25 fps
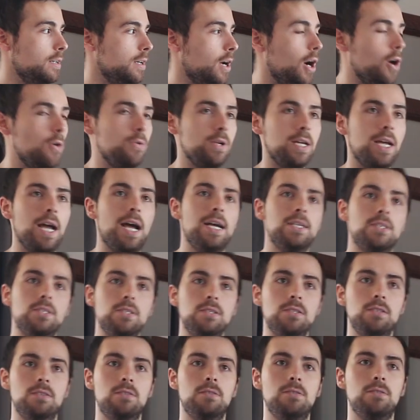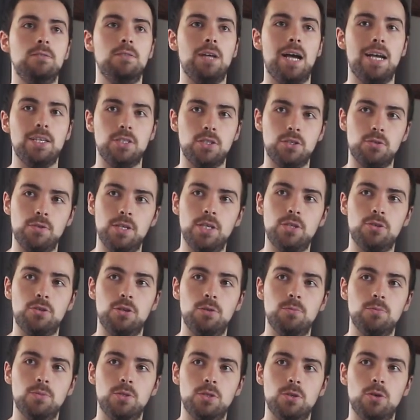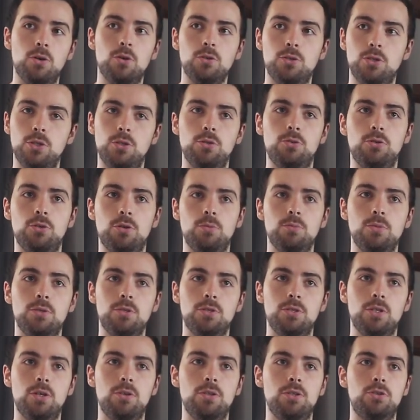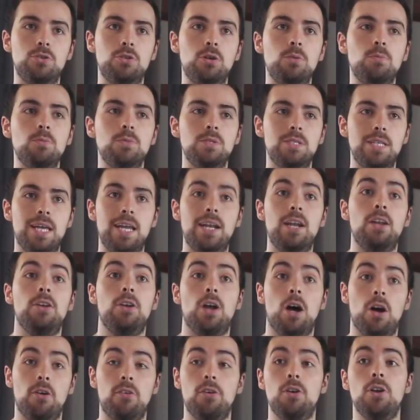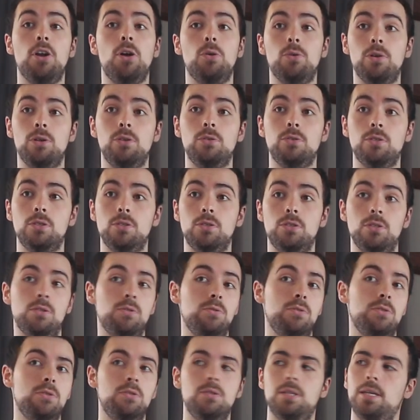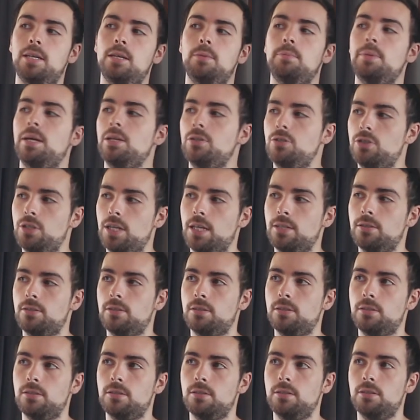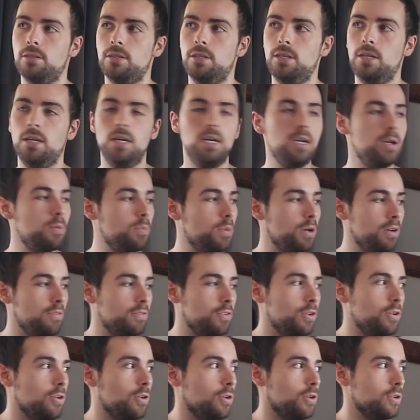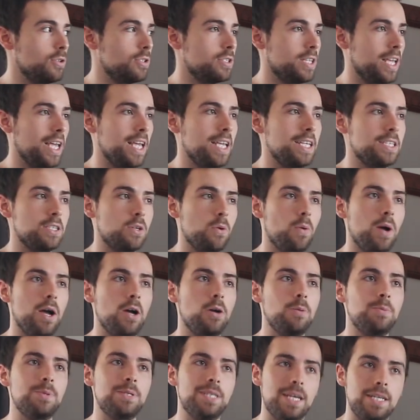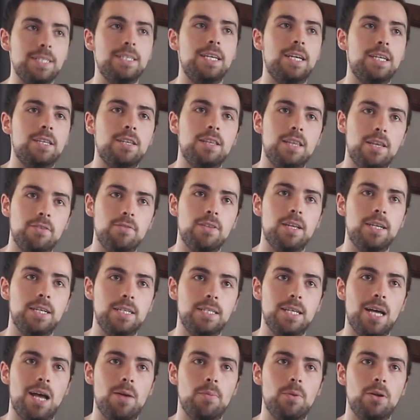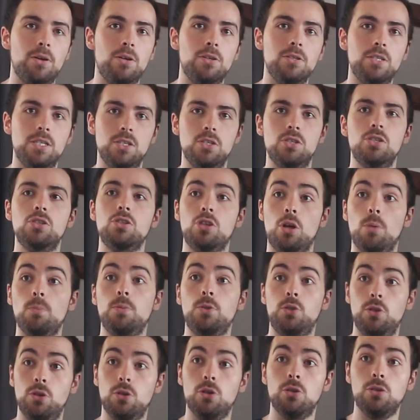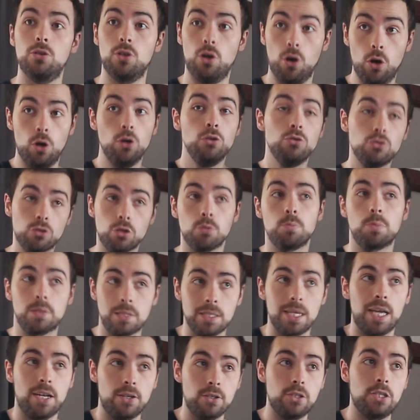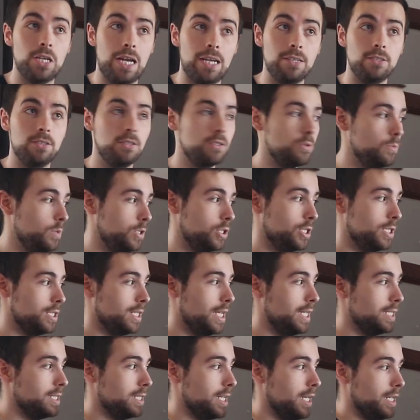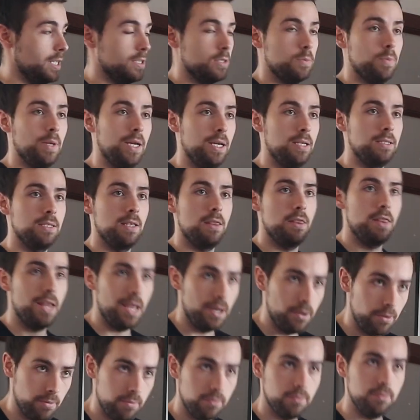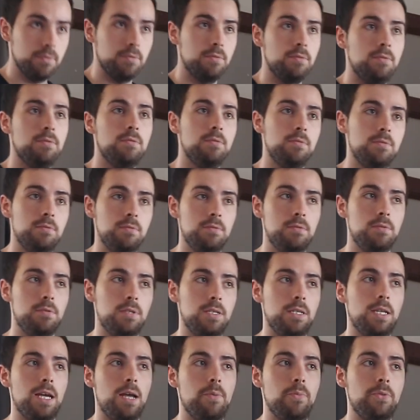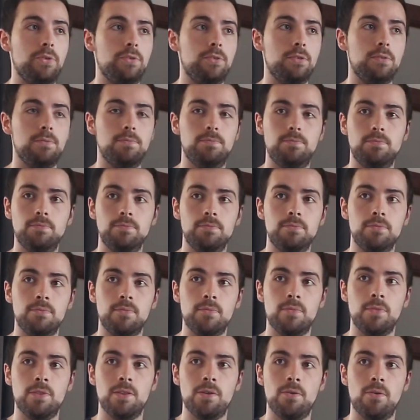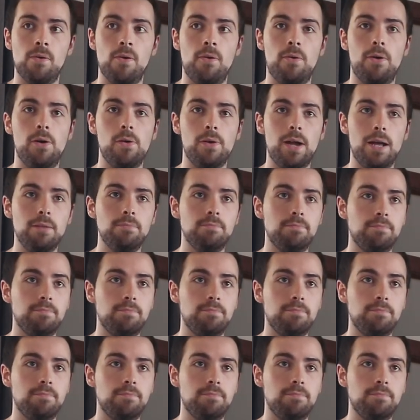only has 3 trumps or 2 trumps. So the trumps then are a no-loser suit. They're your best chances. But of course, it is quite upsetting that they've led a diamond because it stopped your 100% chance, which is ace, king of spades, and then the diamonds. Okay?